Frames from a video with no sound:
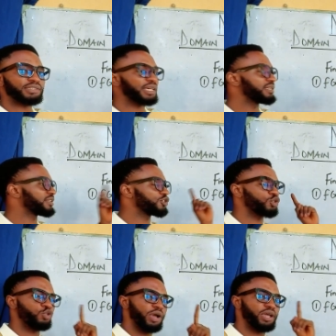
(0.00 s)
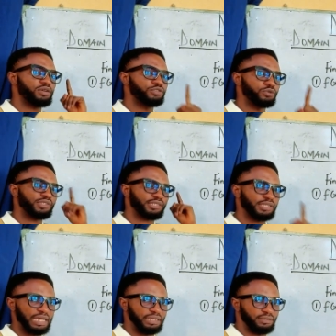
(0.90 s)
sign is a square root
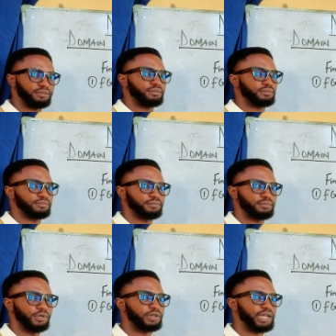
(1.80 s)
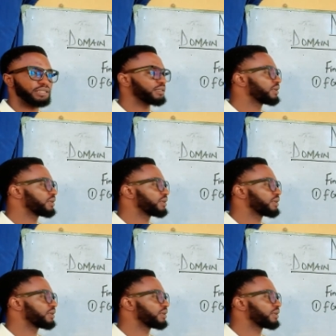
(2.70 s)
sign. All right.